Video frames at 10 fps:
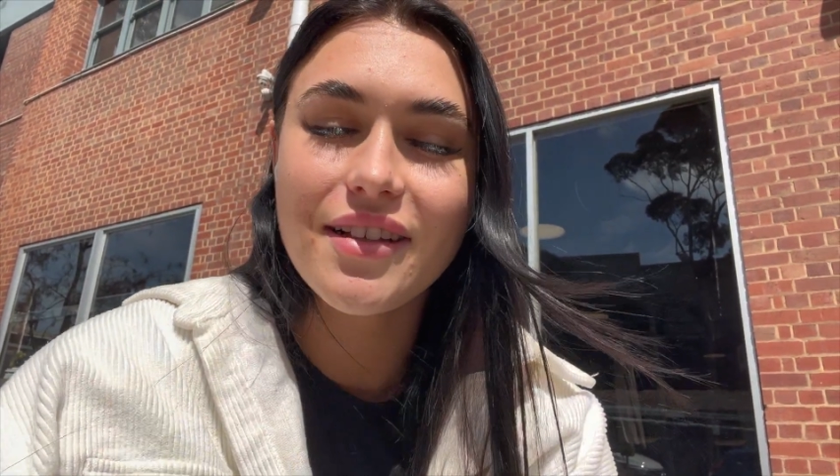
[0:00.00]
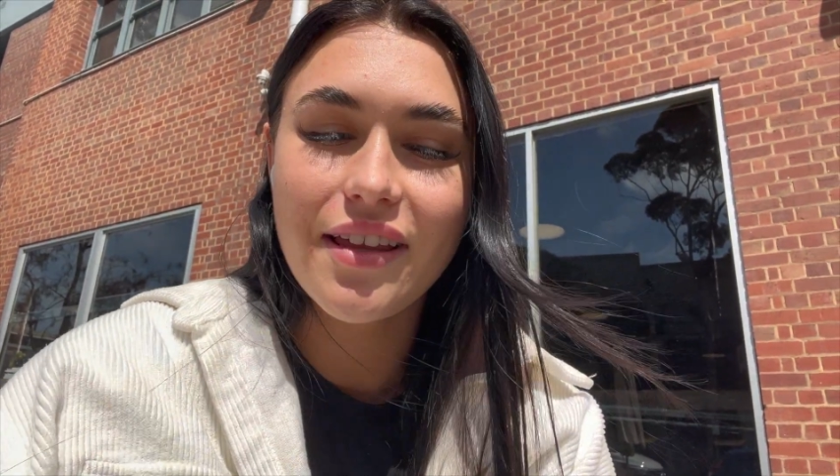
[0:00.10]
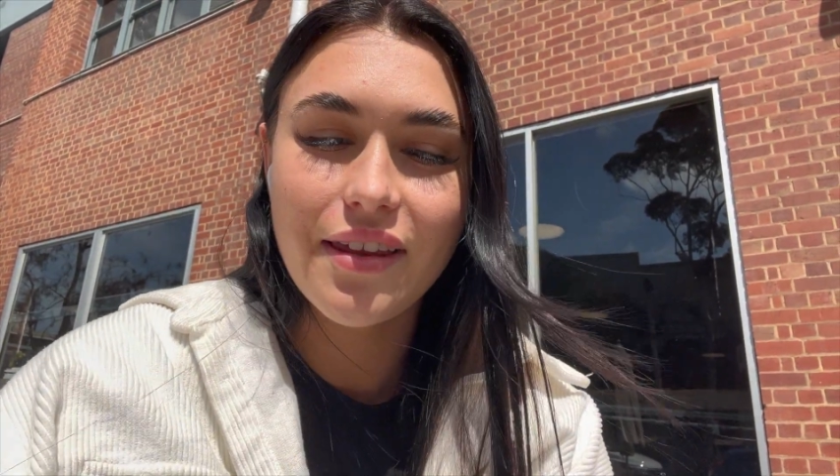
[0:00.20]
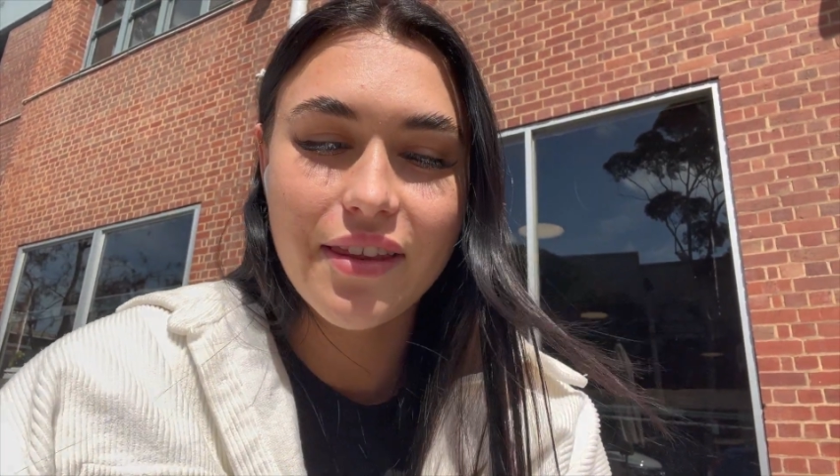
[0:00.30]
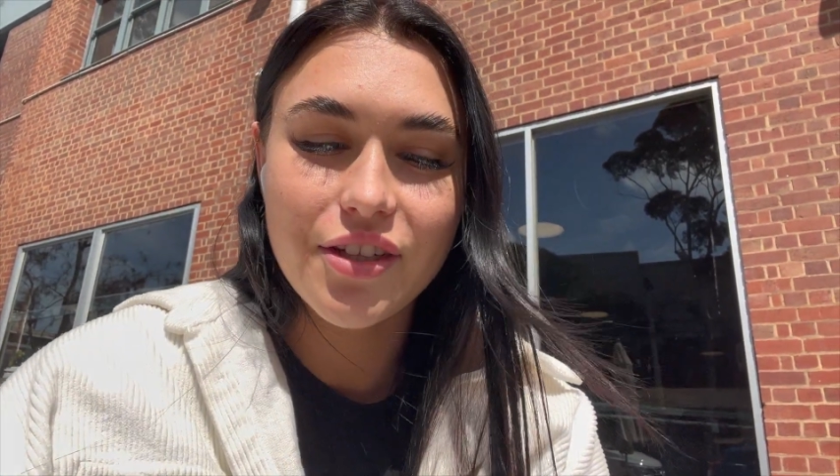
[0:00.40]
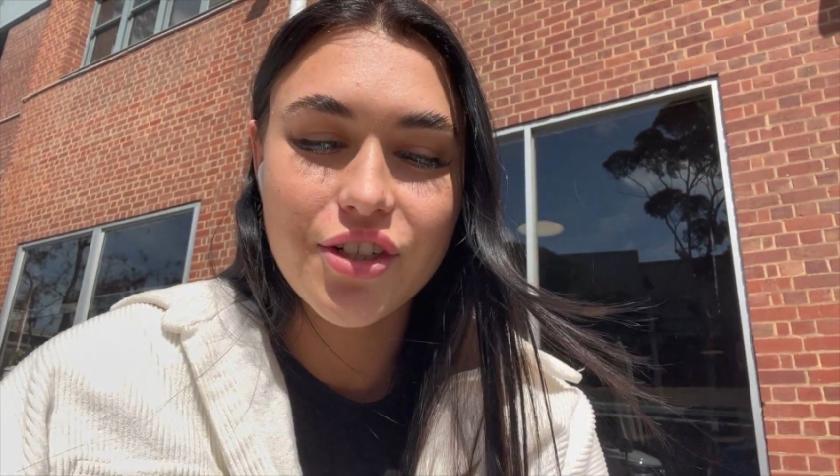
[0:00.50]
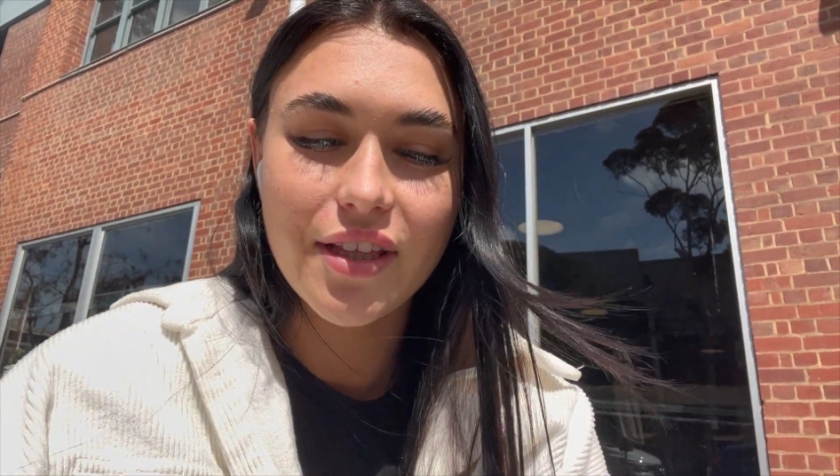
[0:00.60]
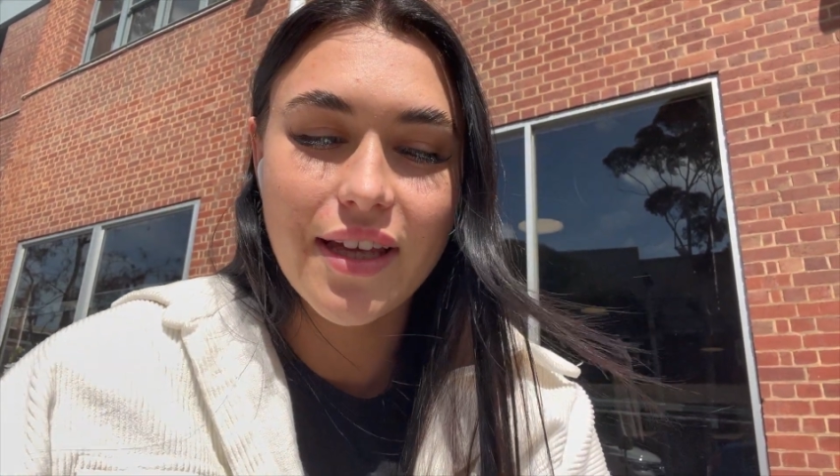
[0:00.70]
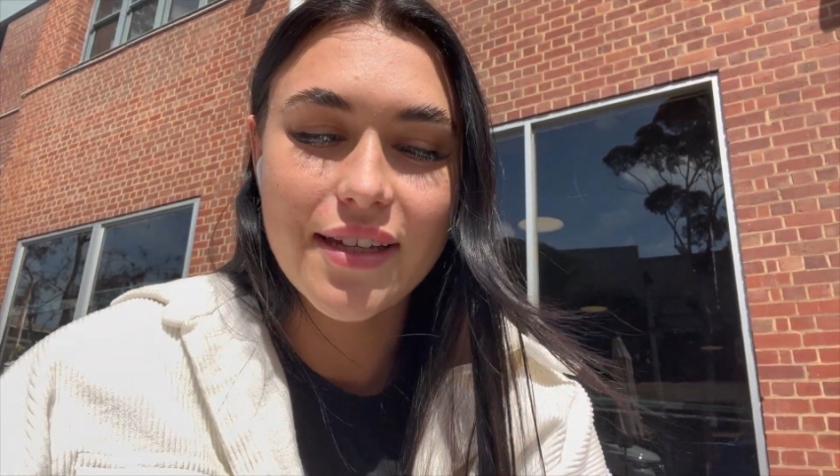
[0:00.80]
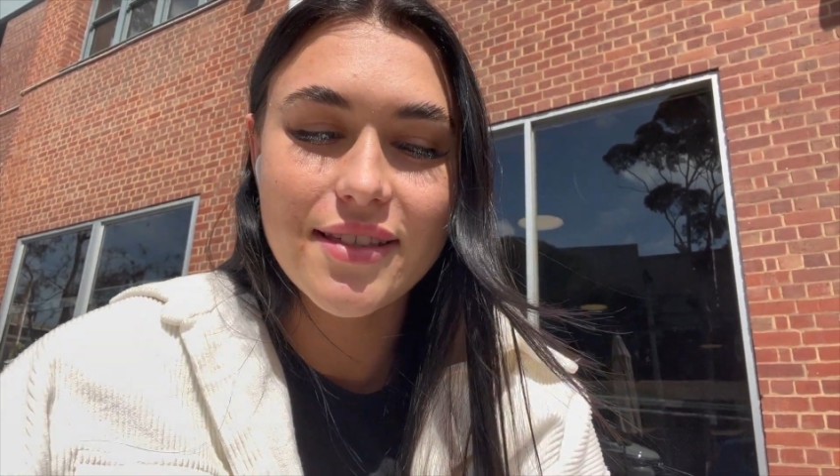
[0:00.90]
I think the
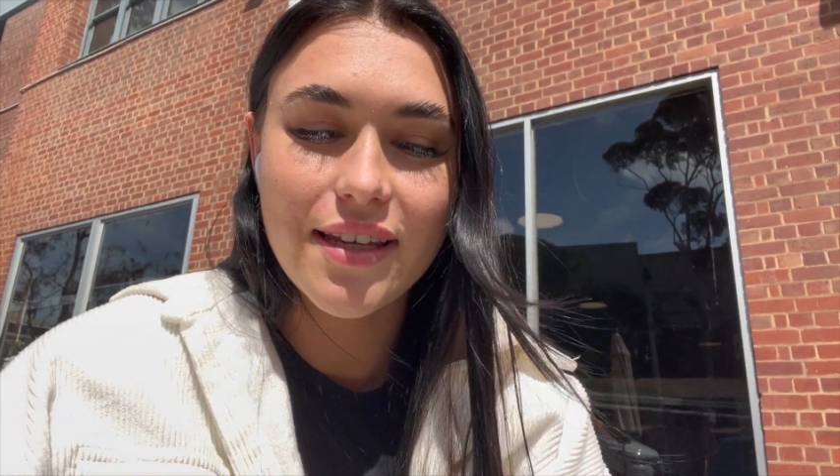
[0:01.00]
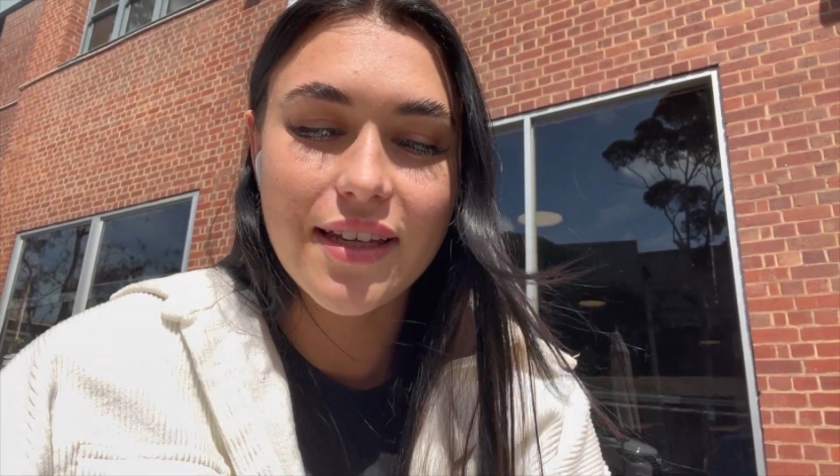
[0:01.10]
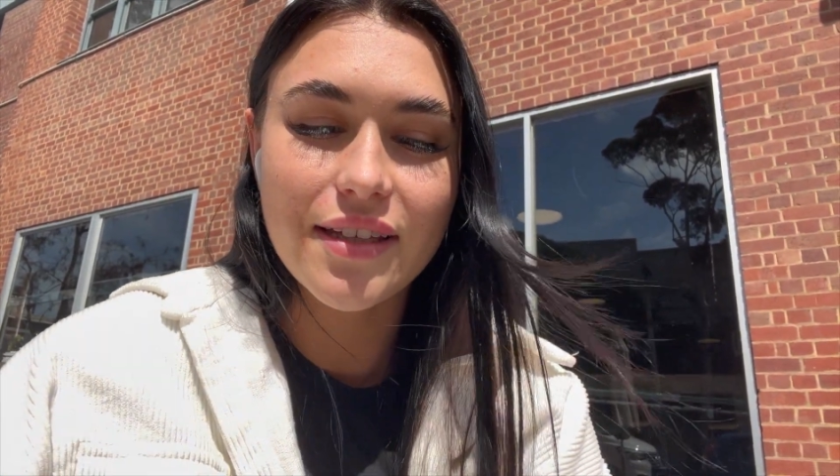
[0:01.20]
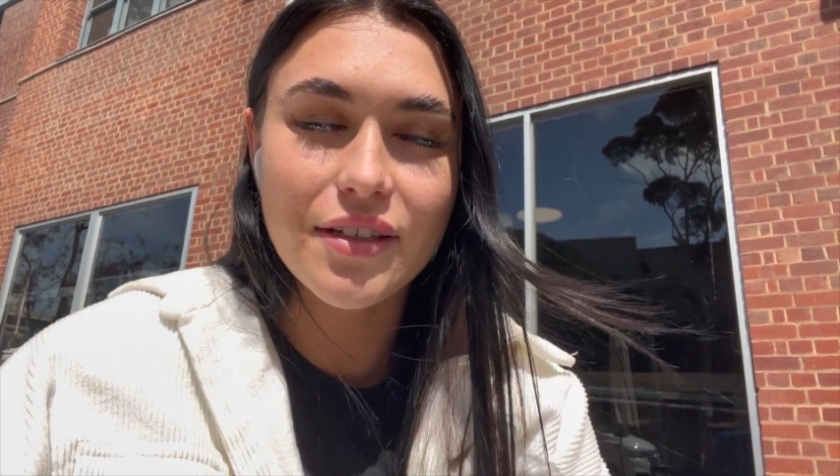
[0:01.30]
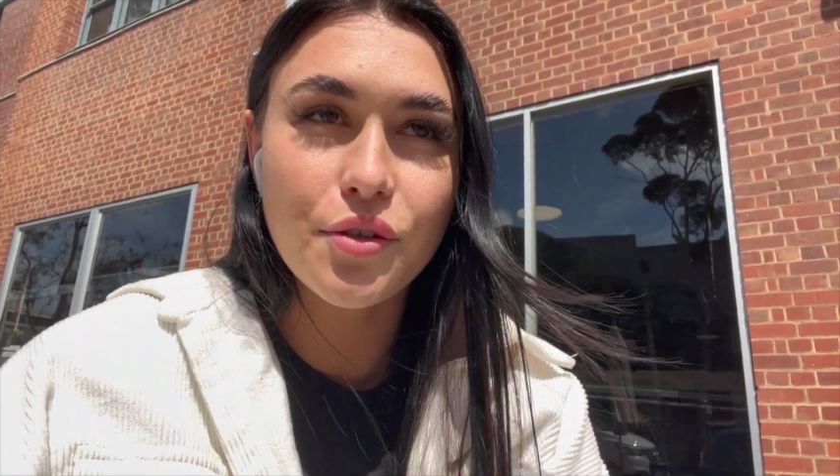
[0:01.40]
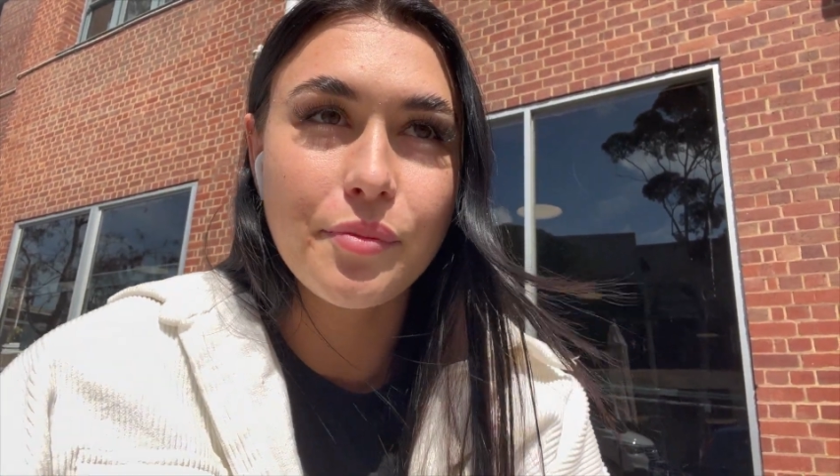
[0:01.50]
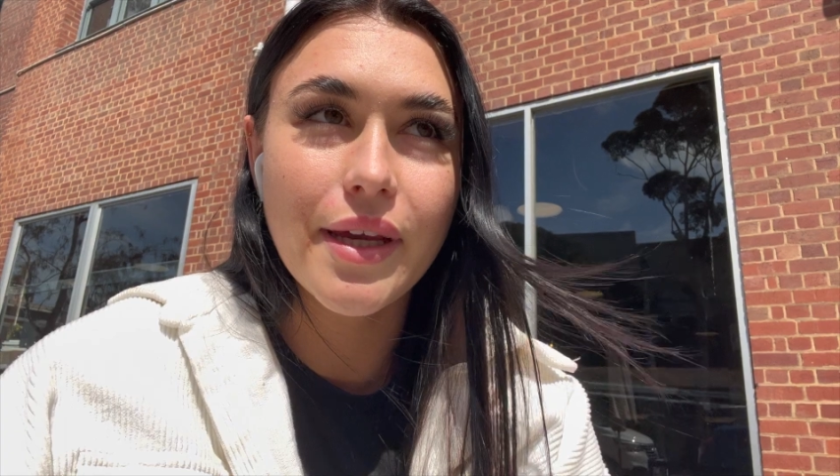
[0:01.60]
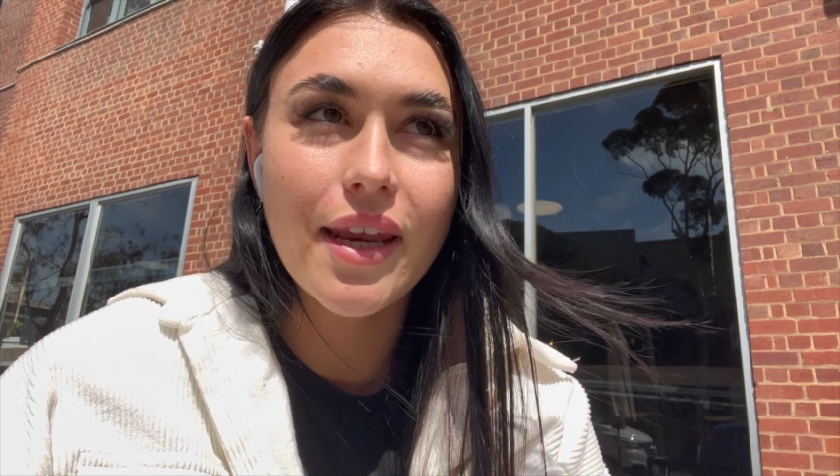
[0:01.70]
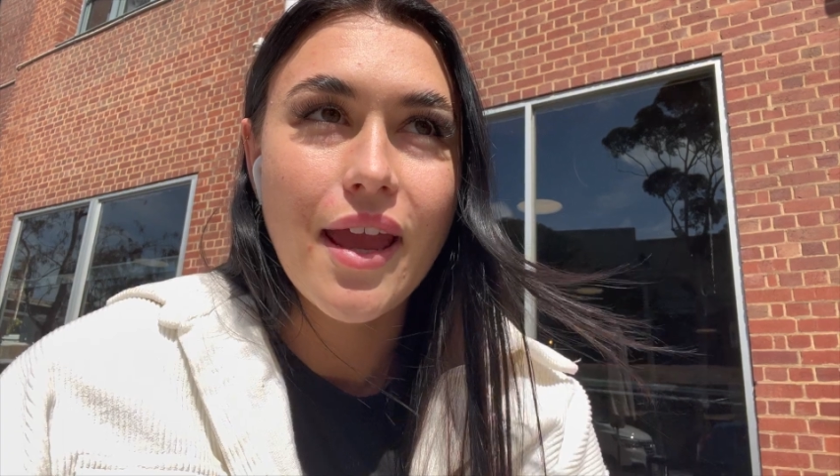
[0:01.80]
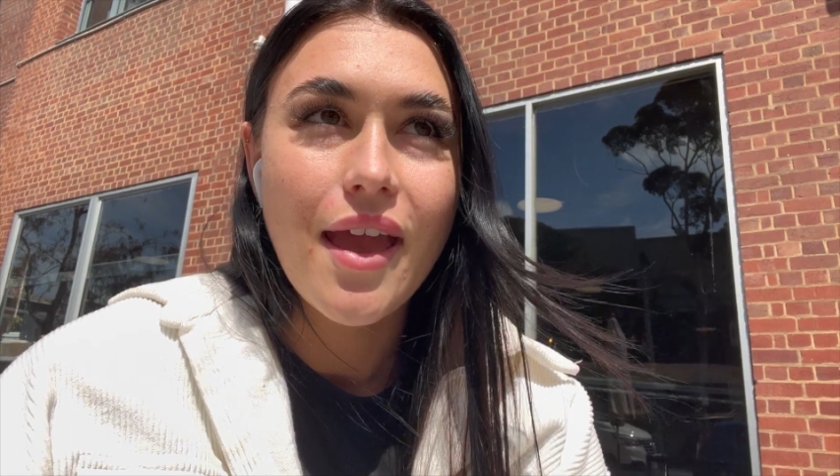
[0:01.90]
jet lag's hitting a little bit.